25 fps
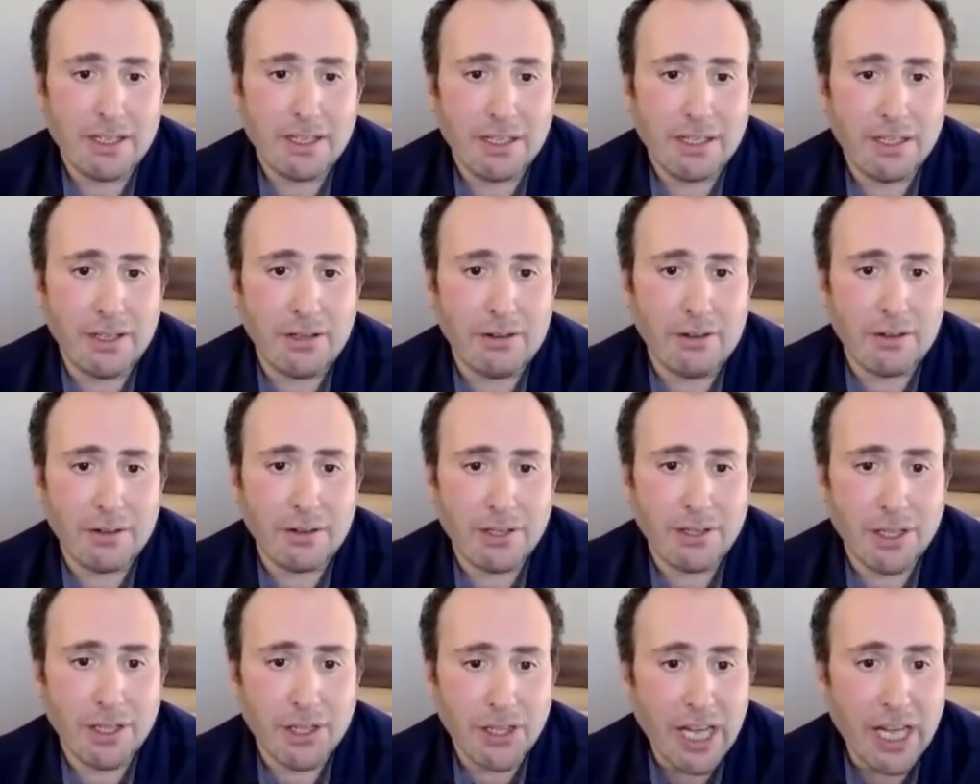you know
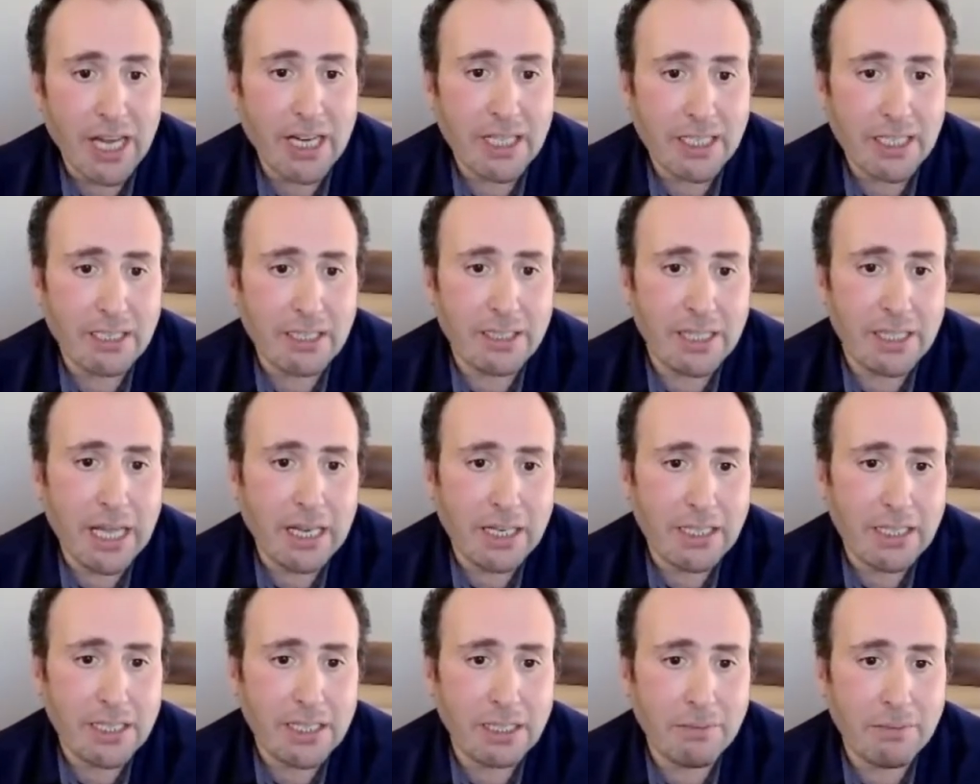then
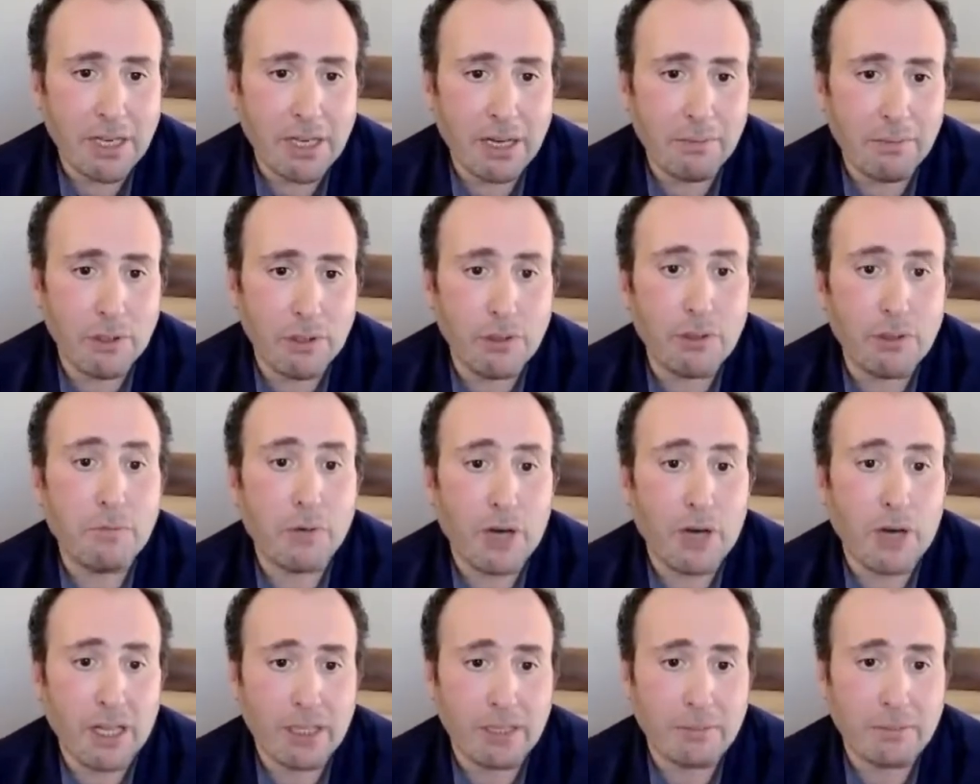then it's going to become a good
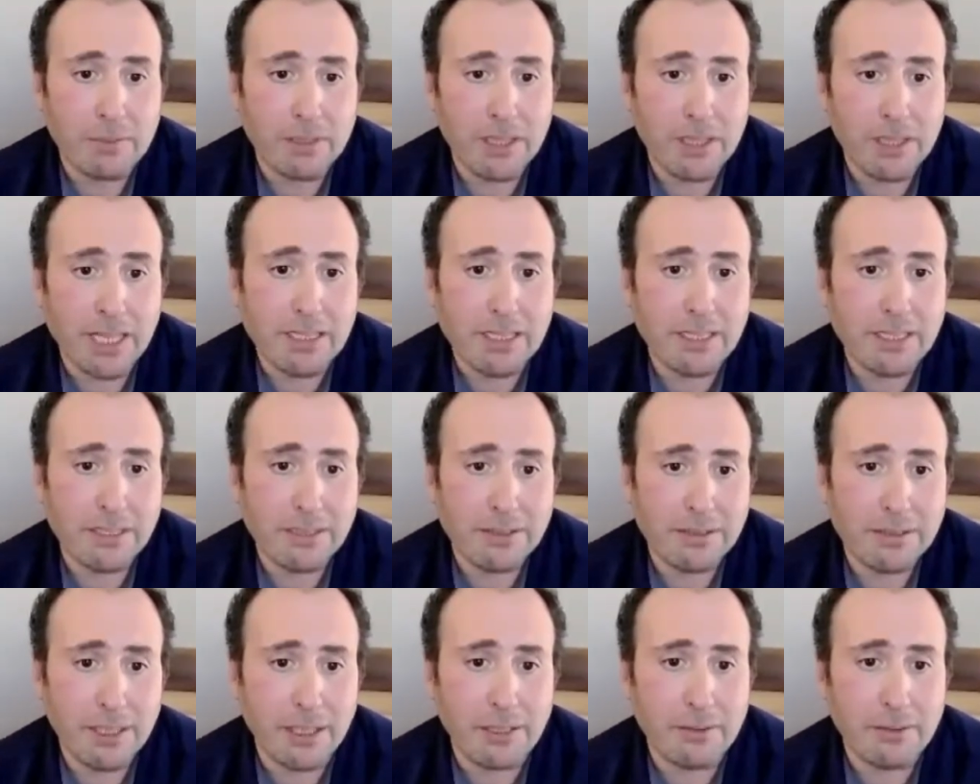problem
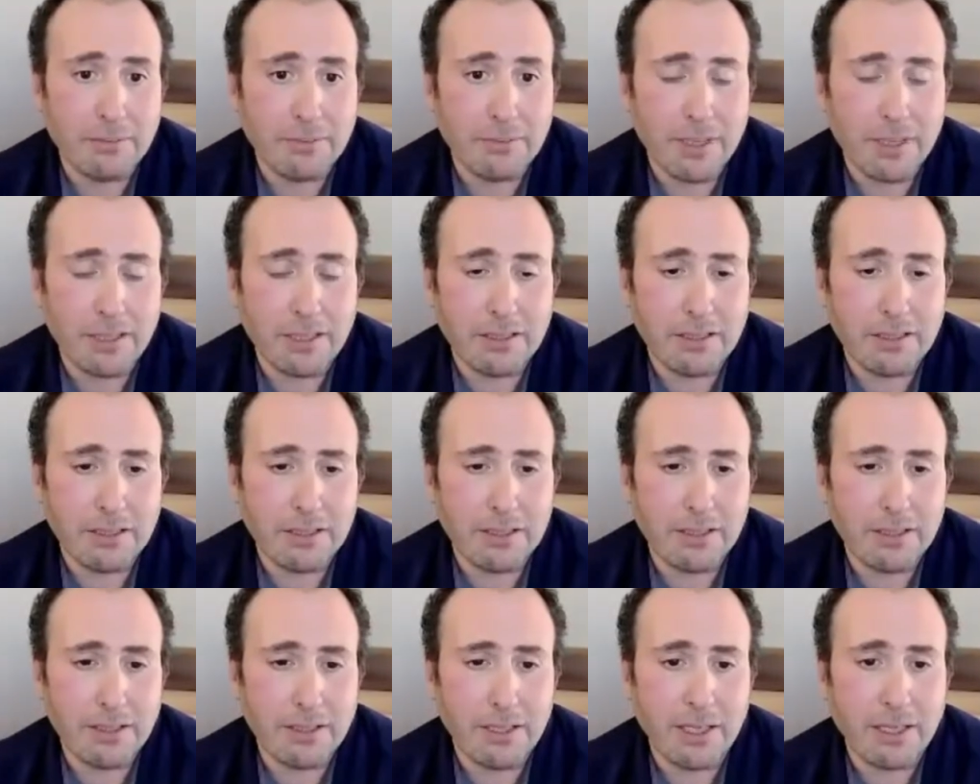that's you know
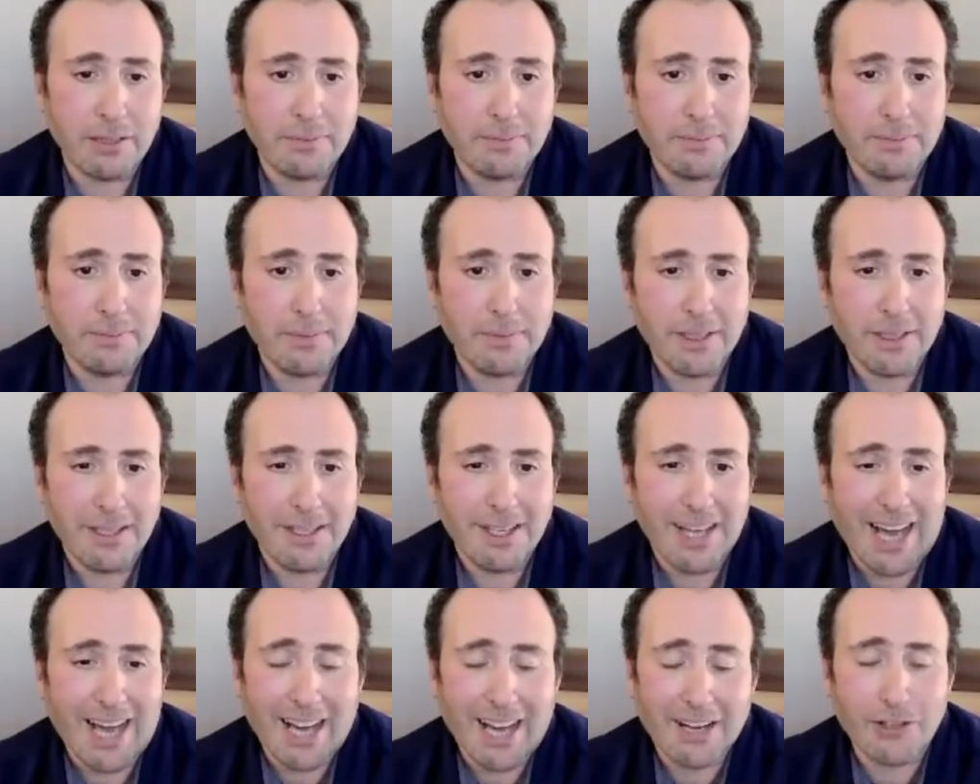that's yeah
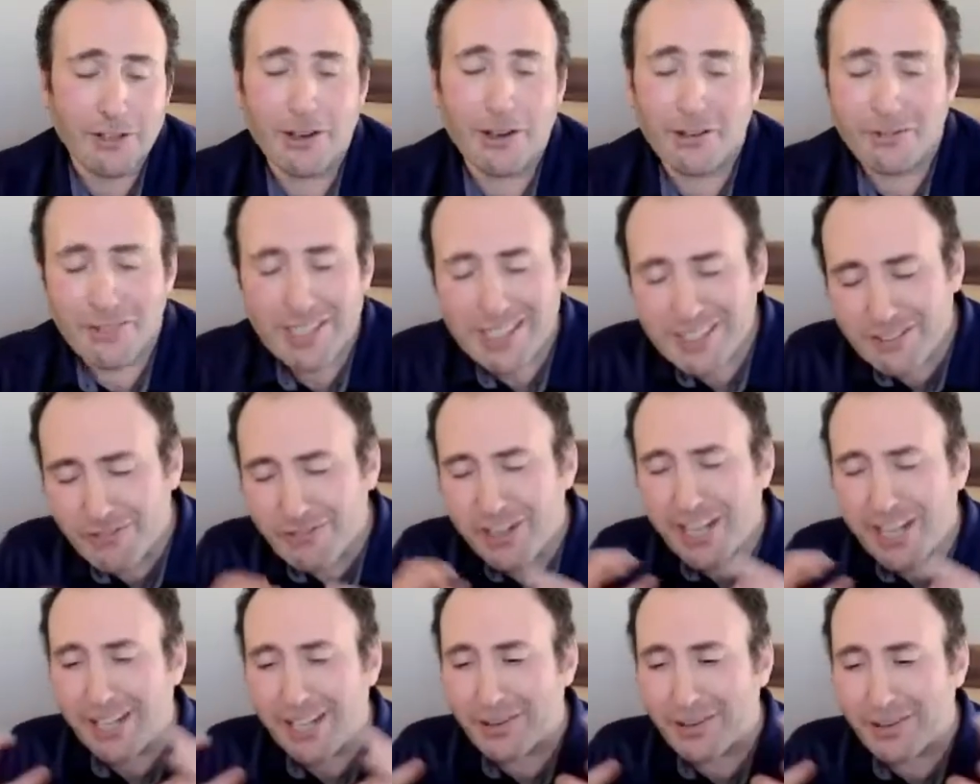i don't know if it's a
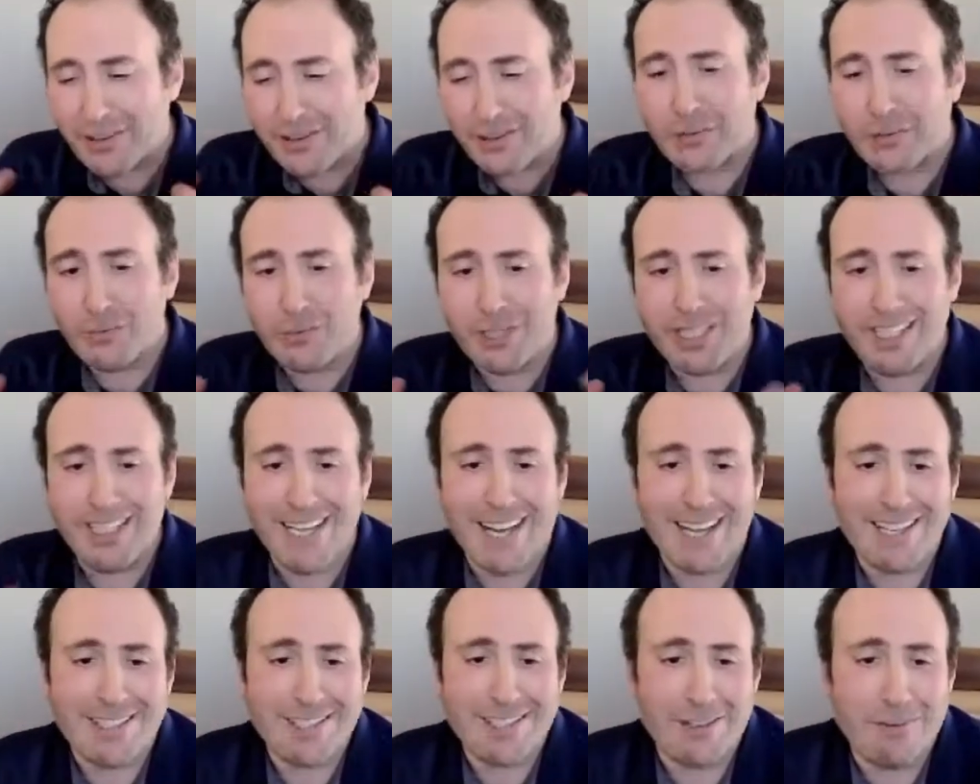very long-winded
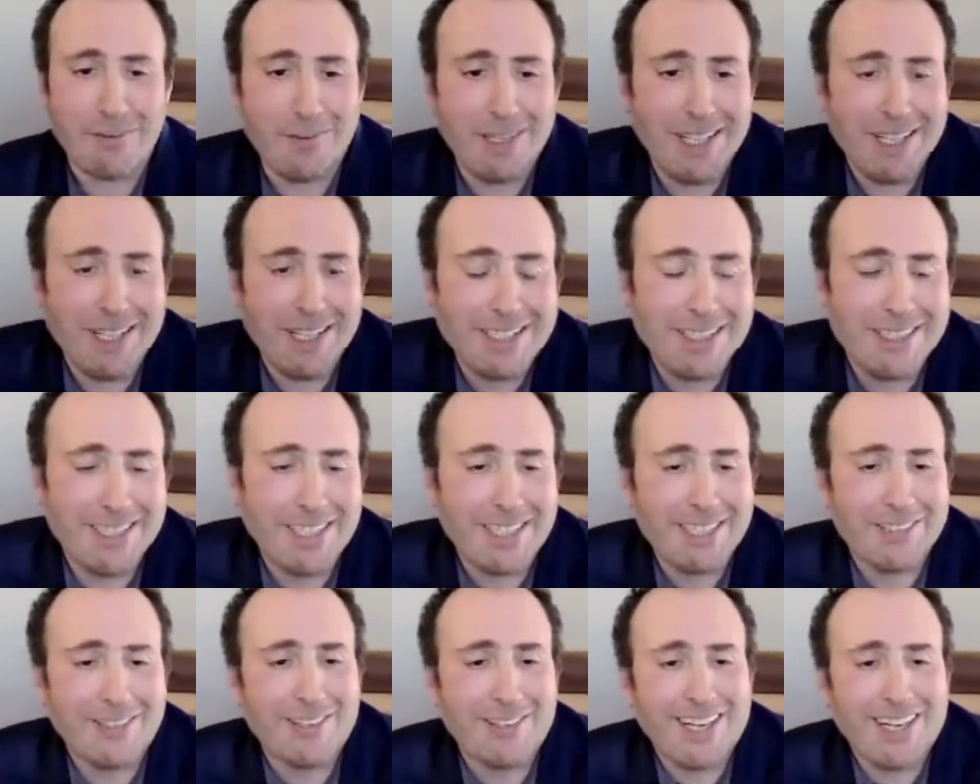answer but that's
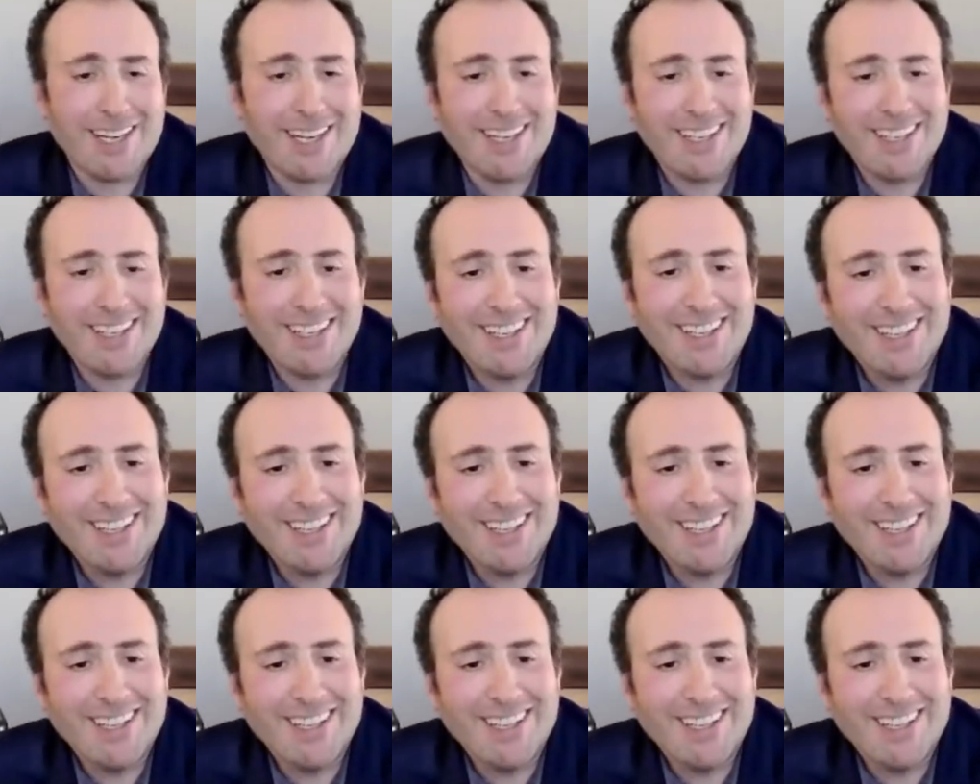that's all i got